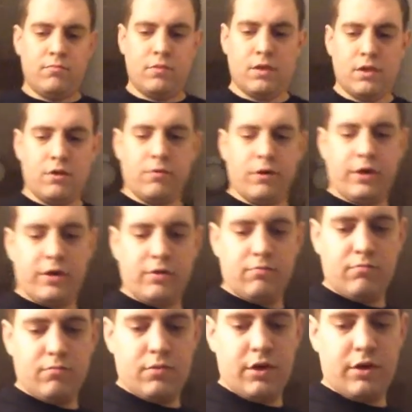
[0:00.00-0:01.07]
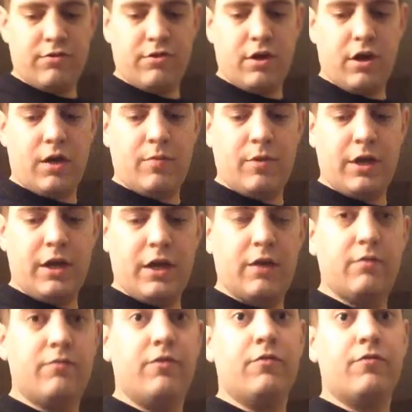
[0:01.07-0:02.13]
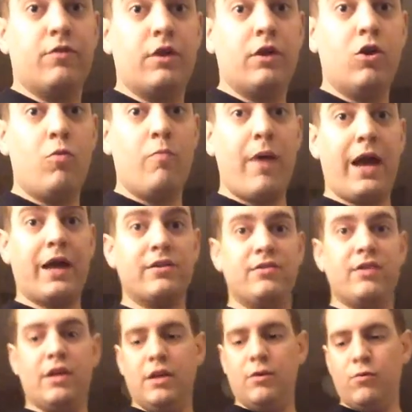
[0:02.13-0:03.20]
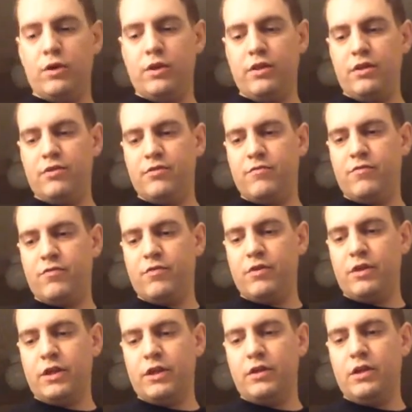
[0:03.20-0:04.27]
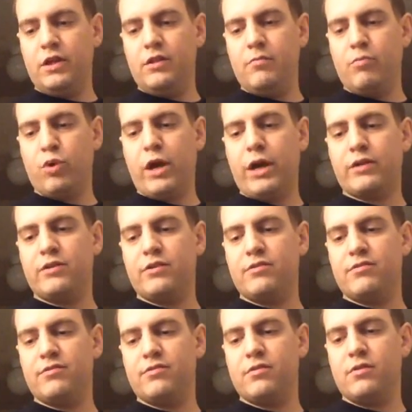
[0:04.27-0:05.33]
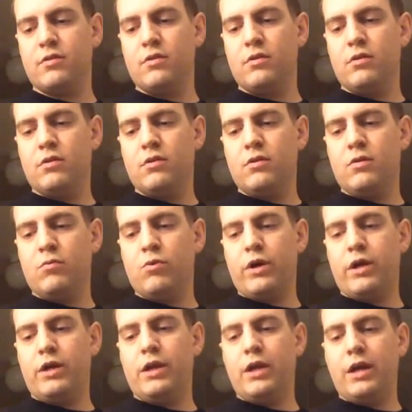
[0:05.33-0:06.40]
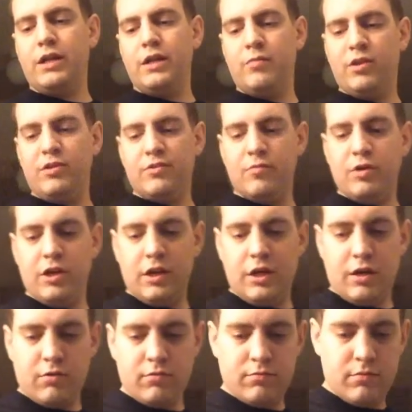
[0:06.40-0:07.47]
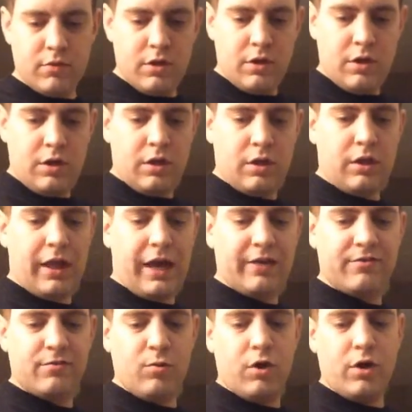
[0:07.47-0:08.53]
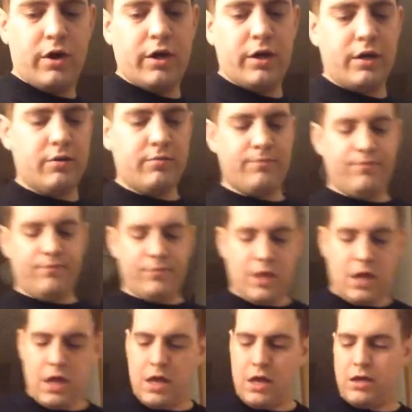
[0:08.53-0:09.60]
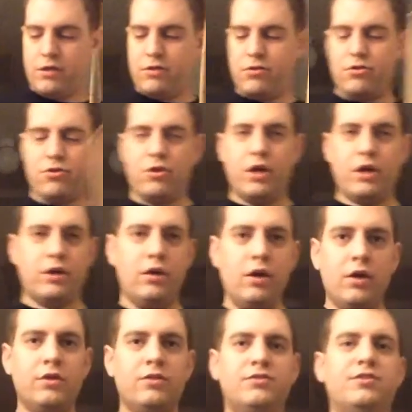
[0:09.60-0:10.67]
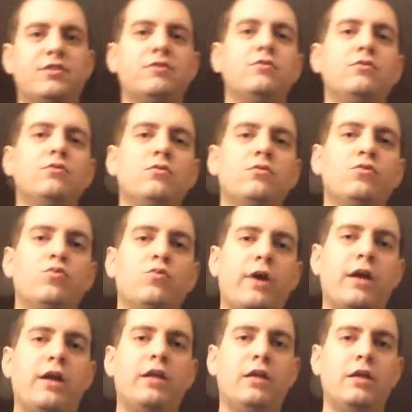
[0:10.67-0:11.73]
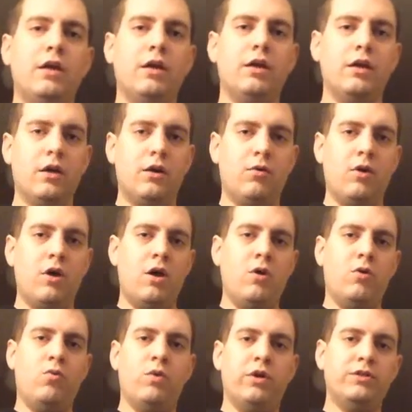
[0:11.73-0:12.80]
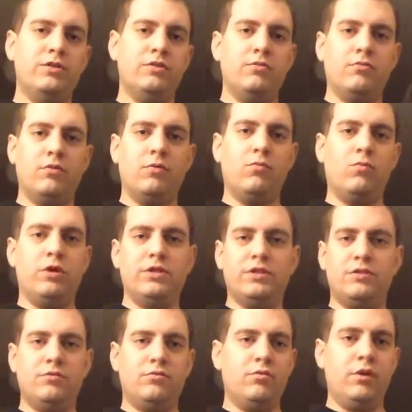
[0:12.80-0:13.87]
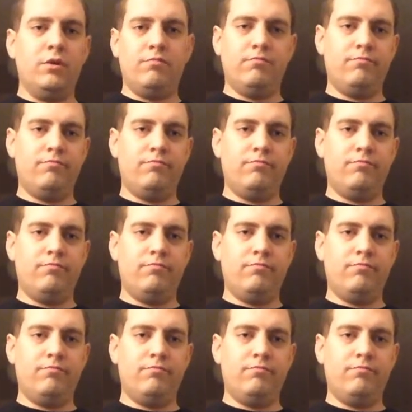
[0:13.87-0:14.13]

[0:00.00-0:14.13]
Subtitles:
All right, nice job. Again, feel free to go back to any one of these if you feel like you need the practice. We're at 90 beats a minute now. Last one. And check, 2, ready and go. 1, 2, 3, 1, 2, 3.